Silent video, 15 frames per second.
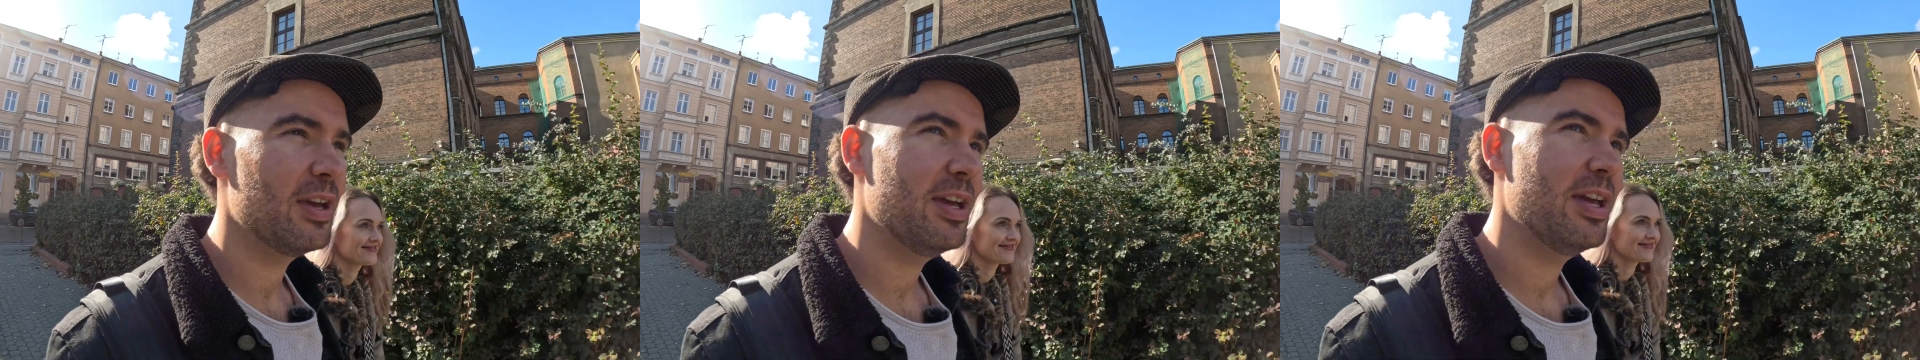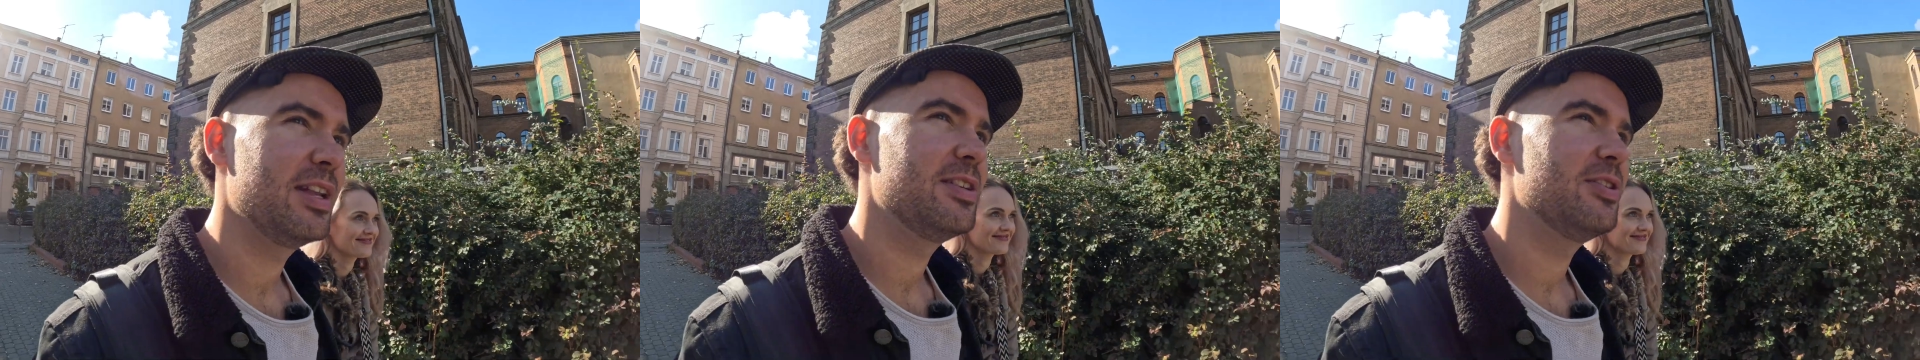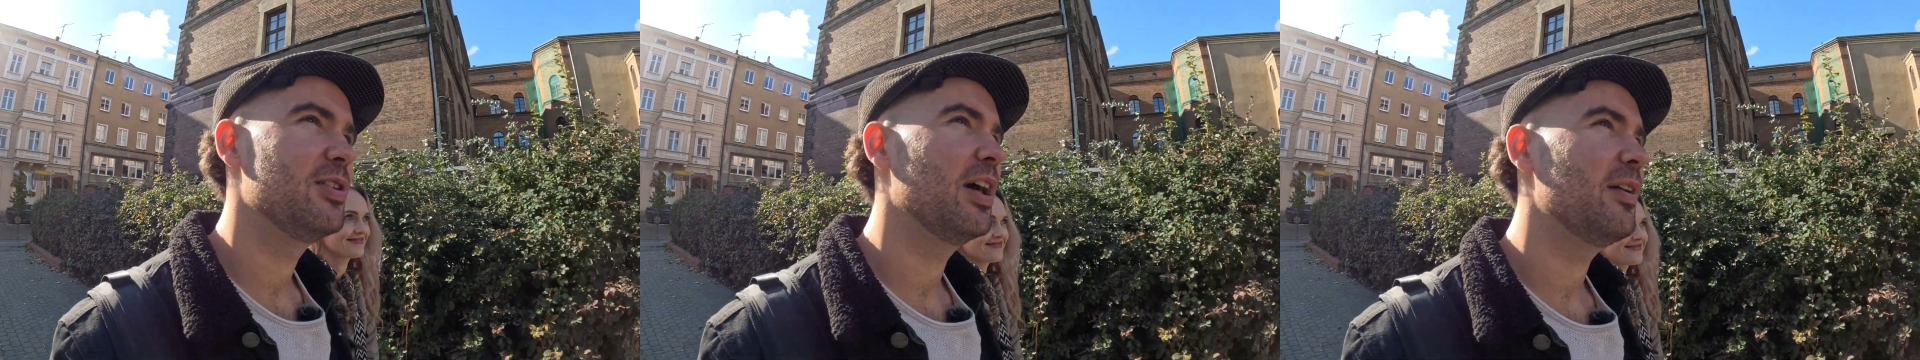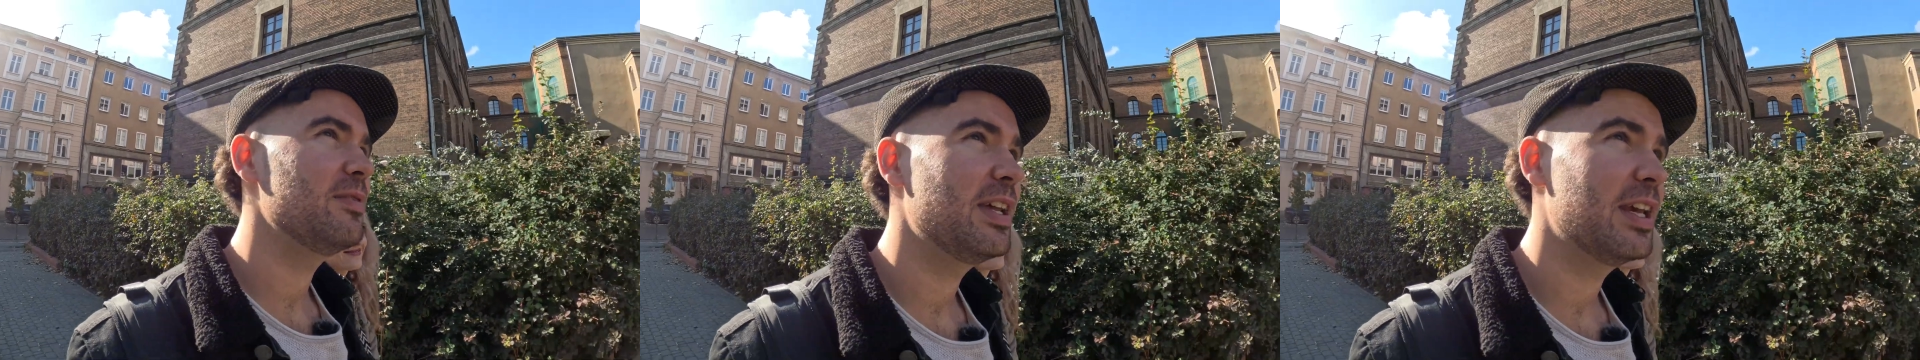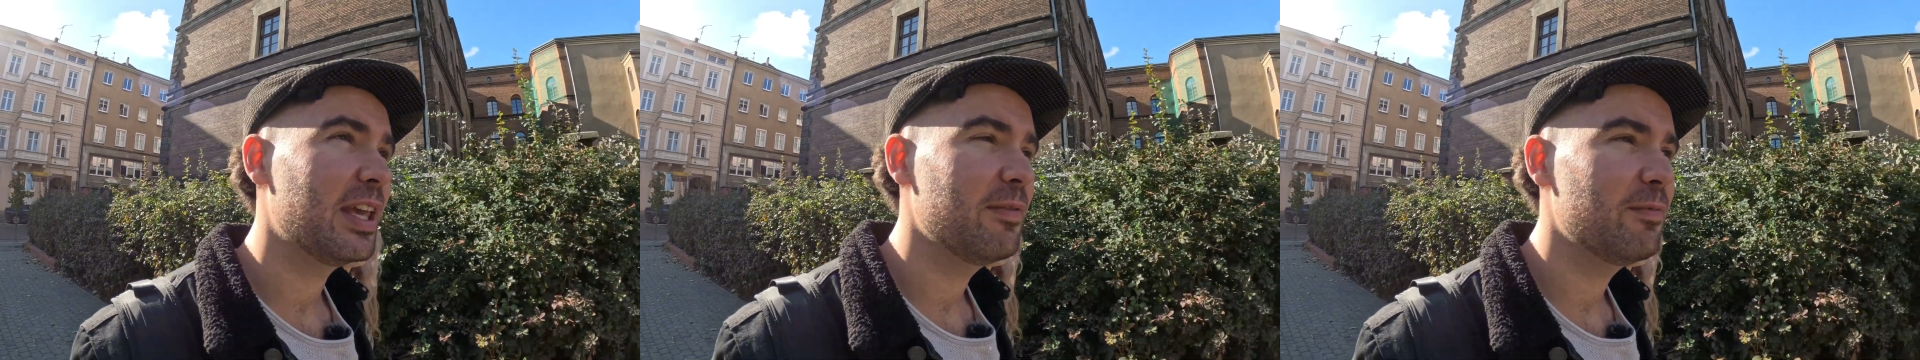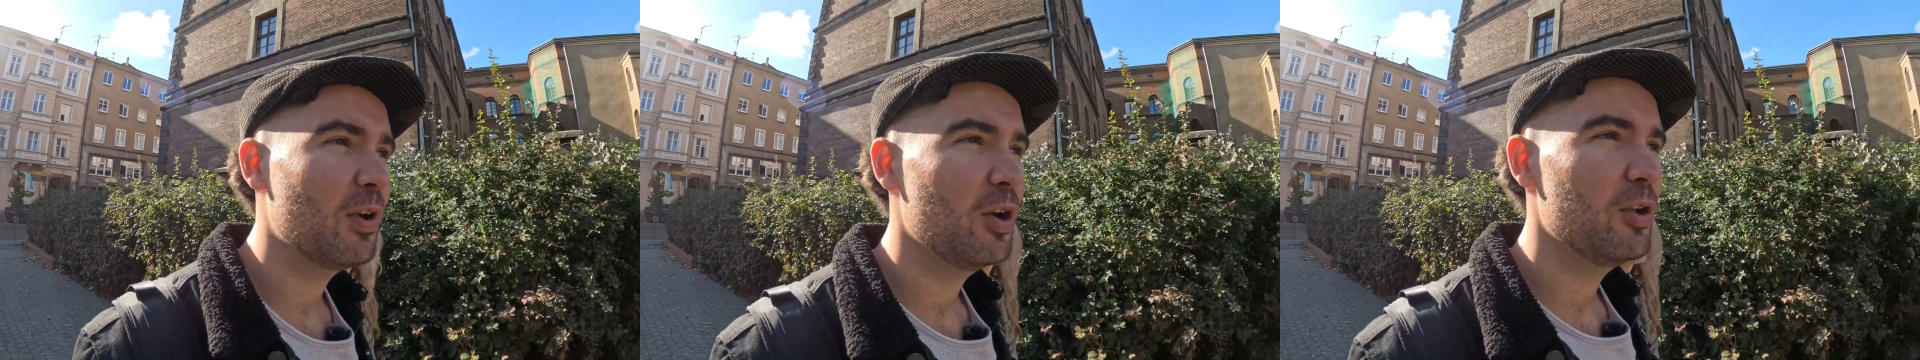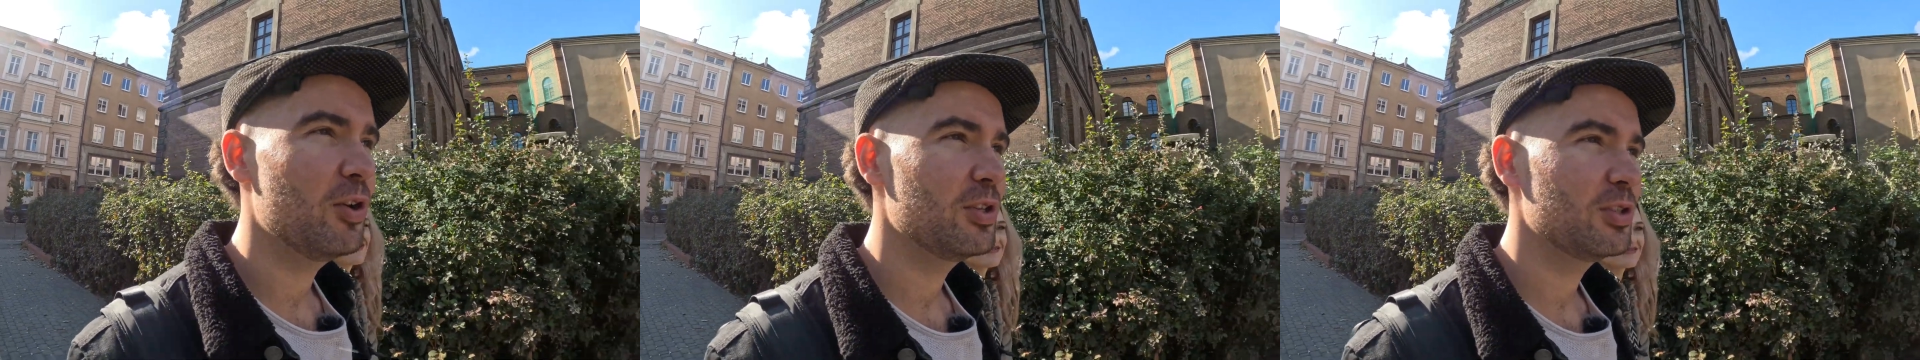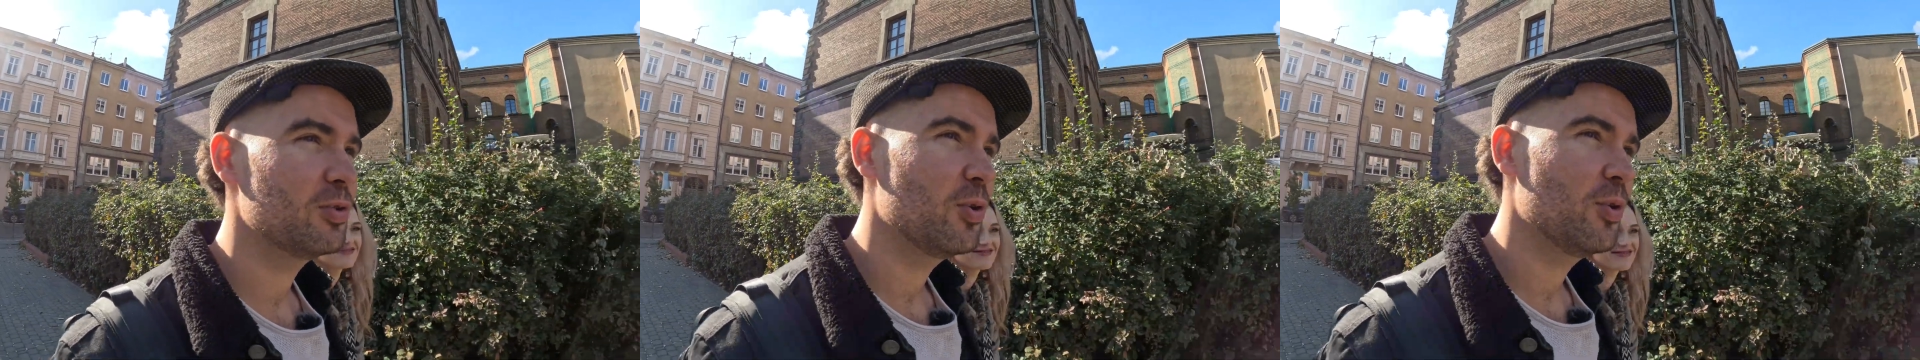and you love taking
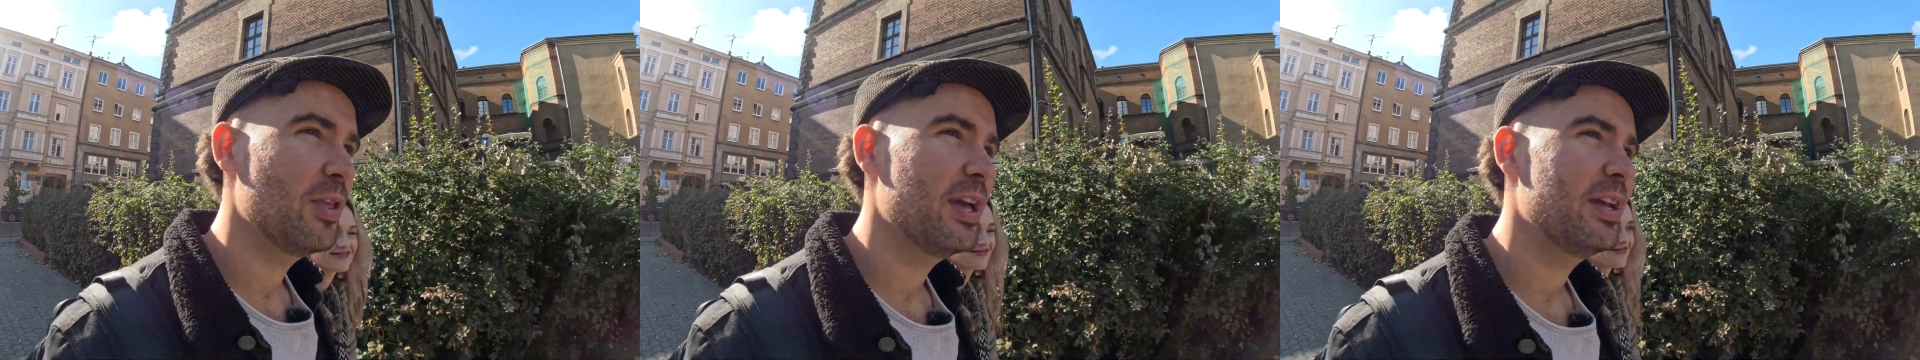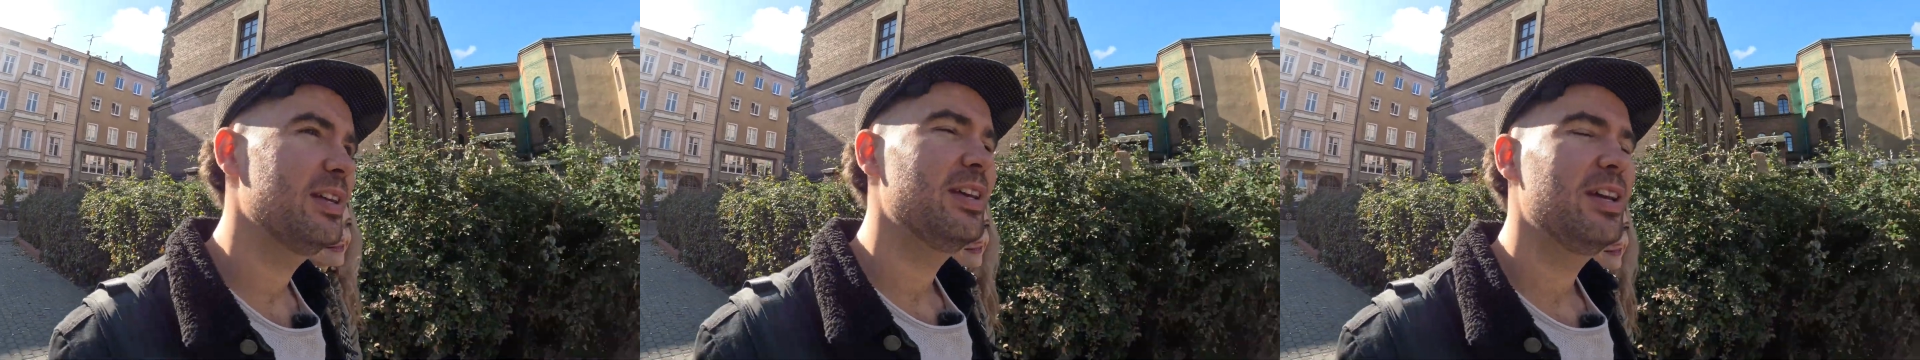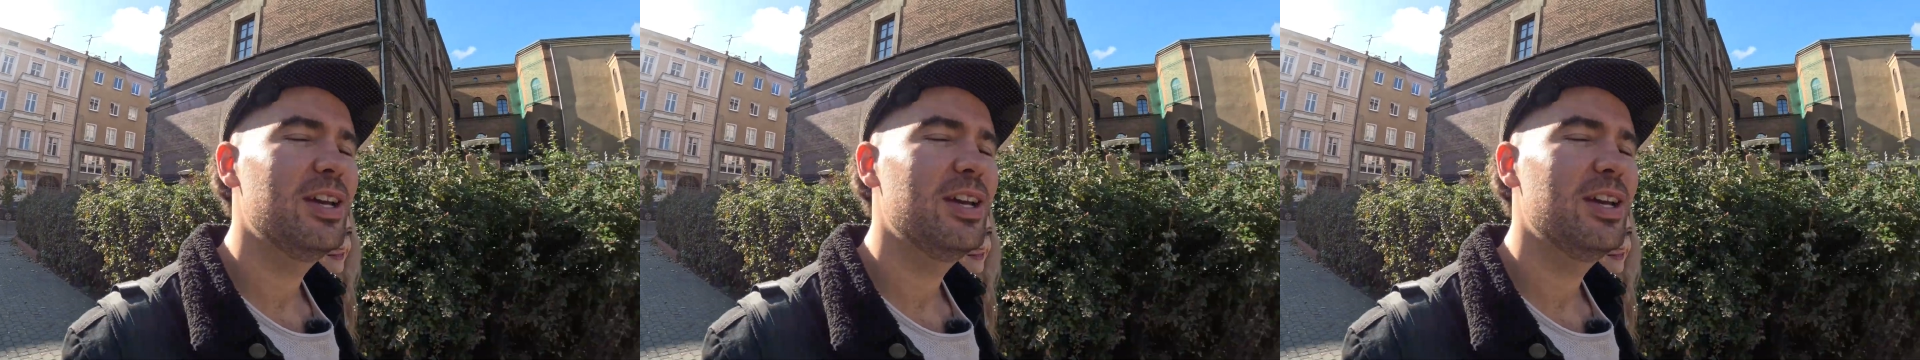photos and all that,